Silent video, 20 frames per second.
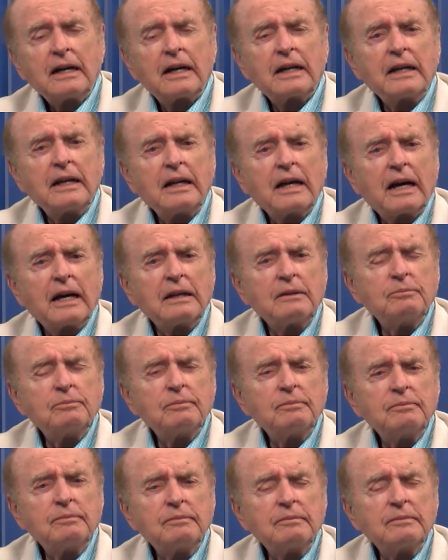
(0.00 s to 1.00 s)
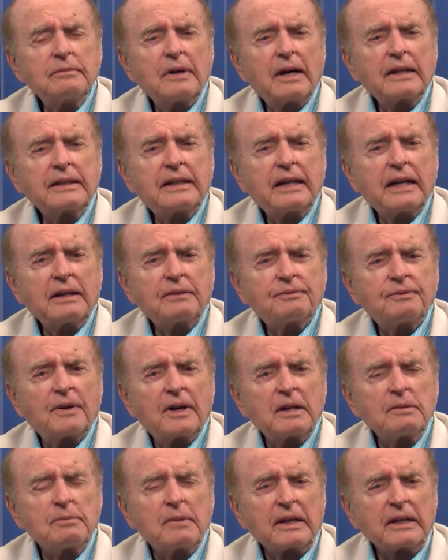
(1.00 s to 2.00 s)
honey, I, I can't
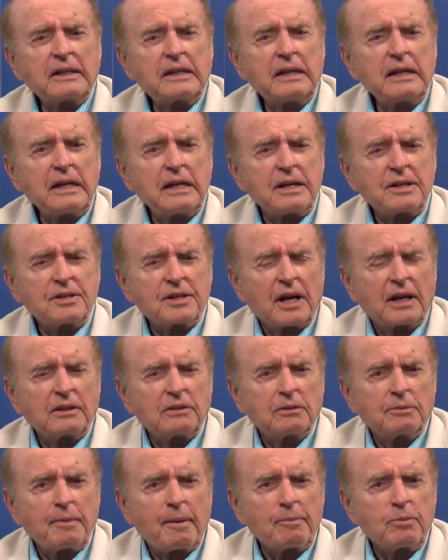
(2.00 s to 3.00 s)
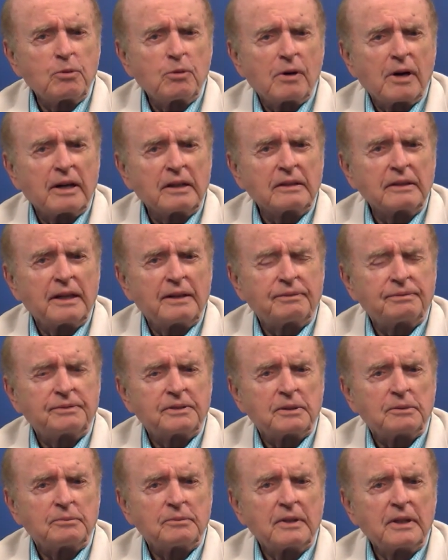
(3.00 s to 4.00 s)
find my keys. I don't remember where I
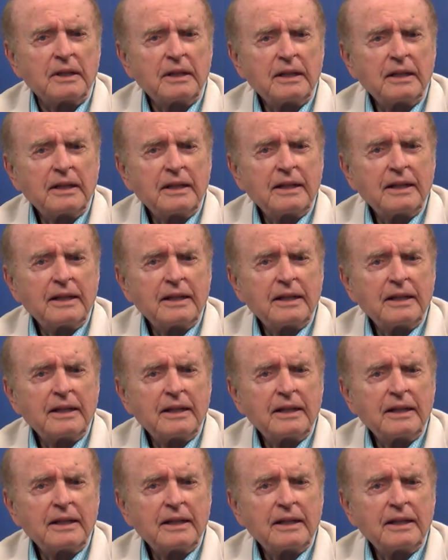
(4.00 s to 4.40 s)
left them.